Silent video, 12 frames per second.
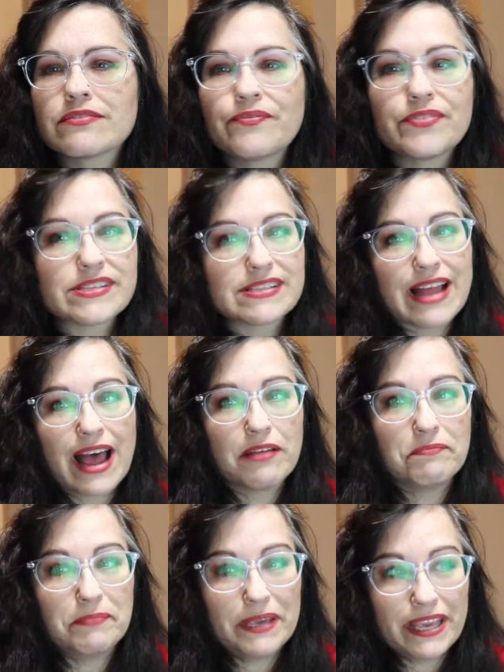it's not
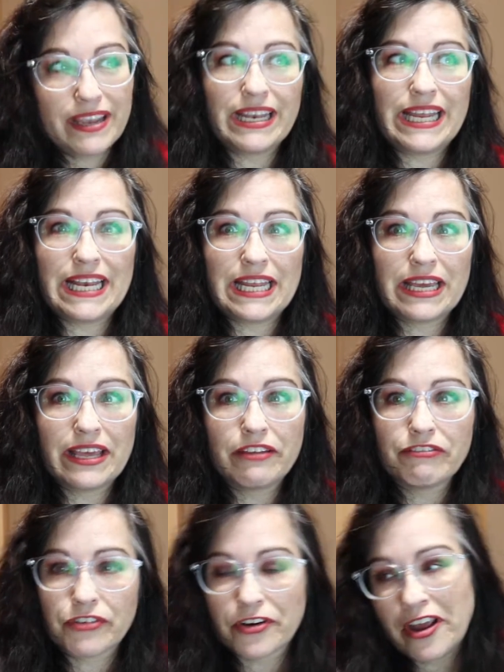me needing
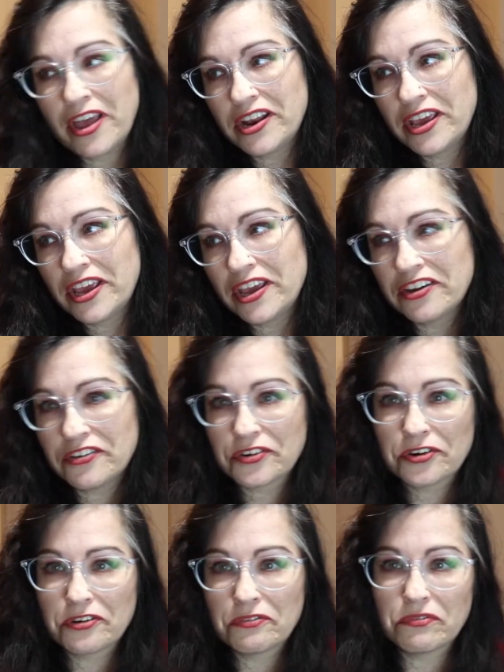it for a headache
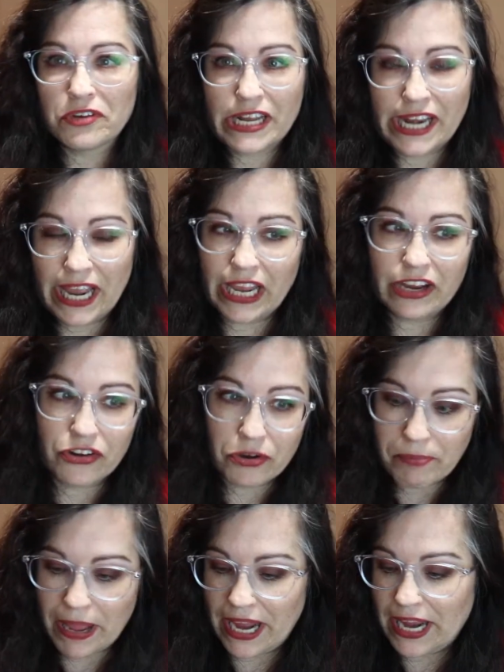or an ache or a
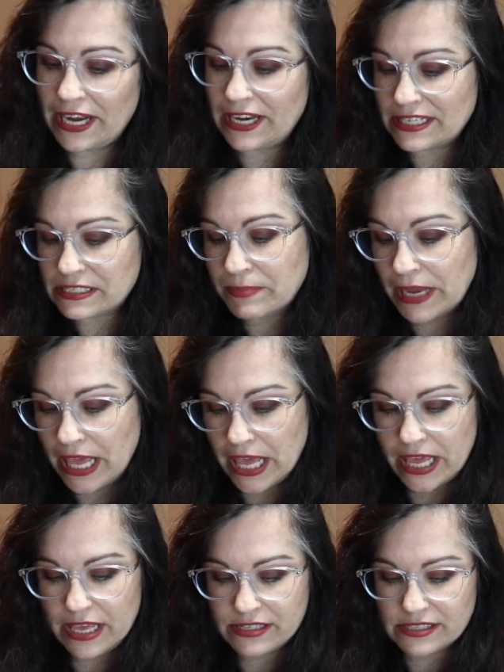pain. It's my
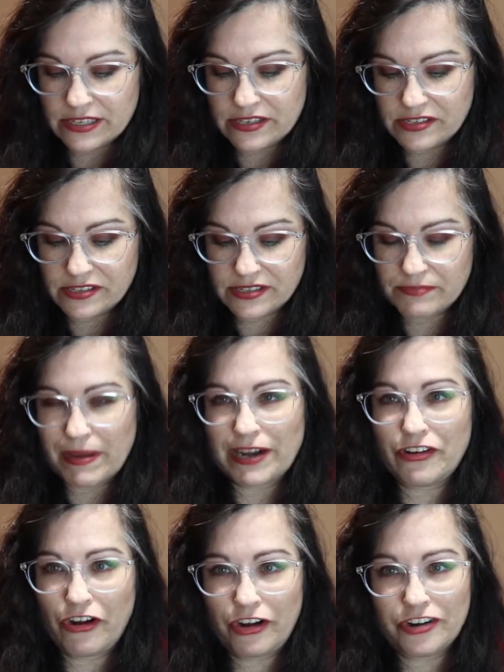kids because my
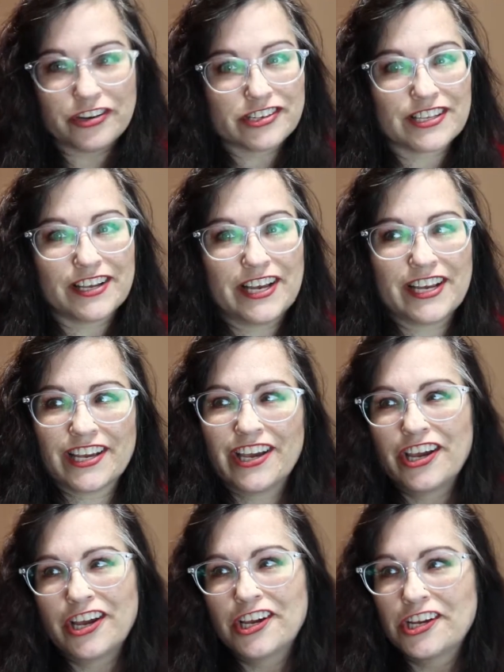daughter's like,
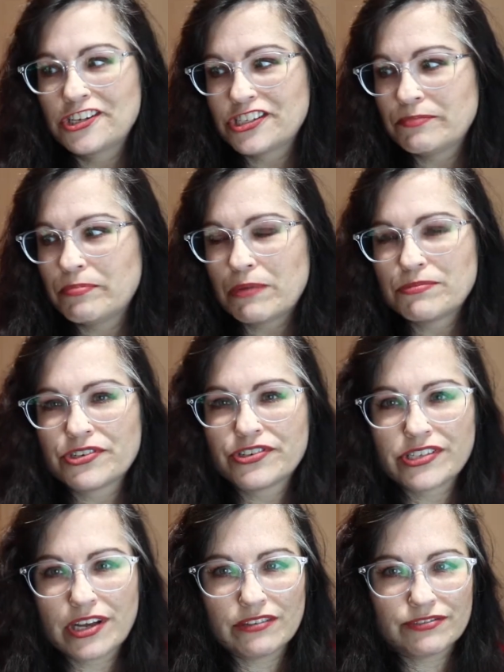she bumps
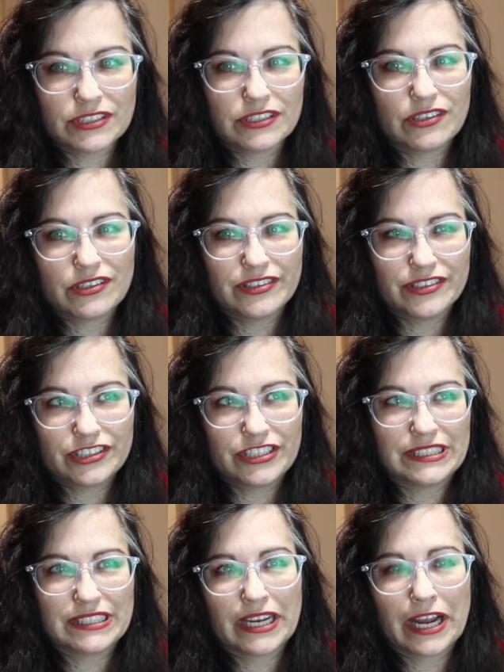herself and
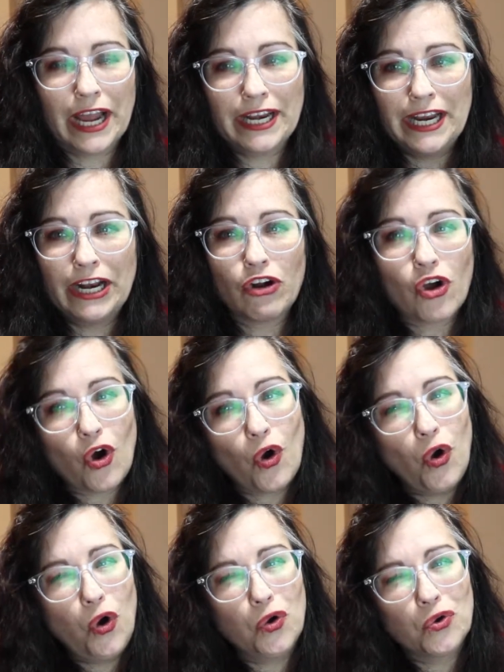she's like, I need a
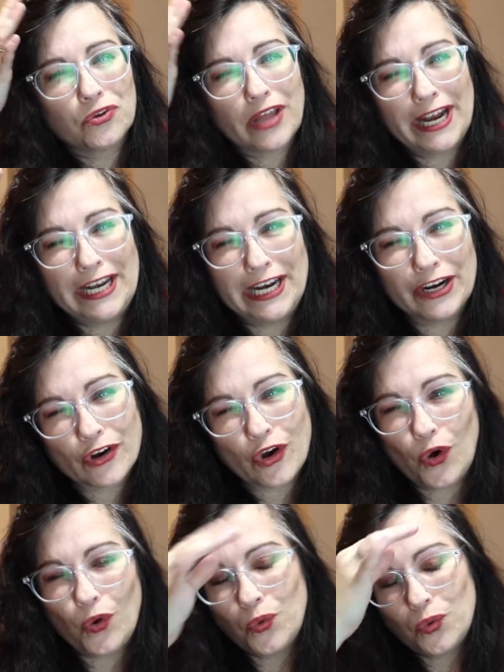cold. I need a
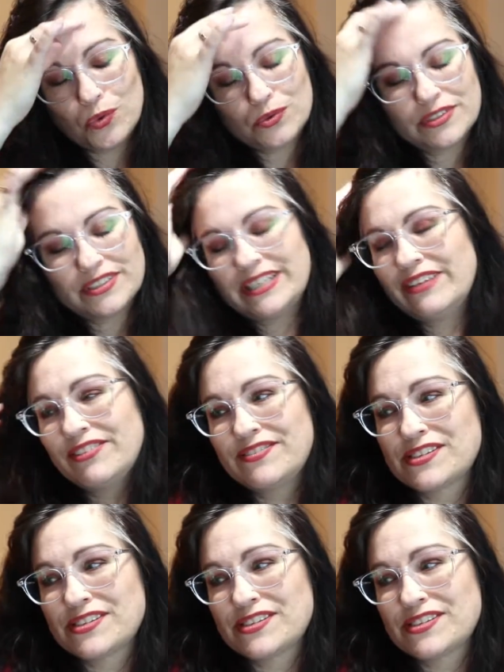cold. And even